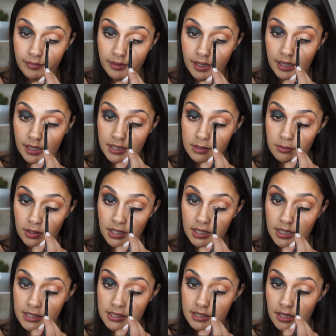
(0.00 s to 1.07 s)
It is what it
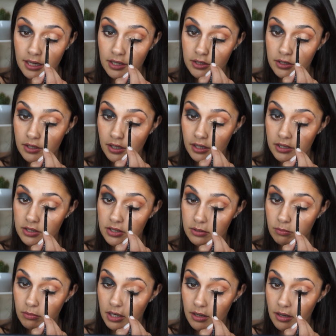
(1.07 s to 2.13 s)
is though. You kind of just
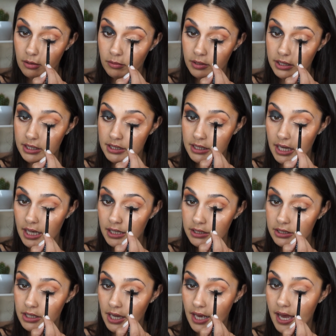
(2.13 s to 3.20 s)
work with the
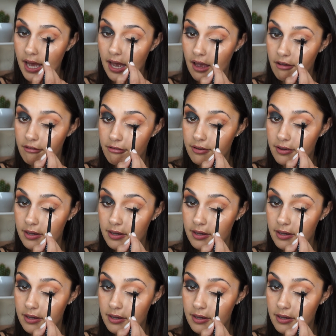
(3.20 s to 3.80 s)
talent you have.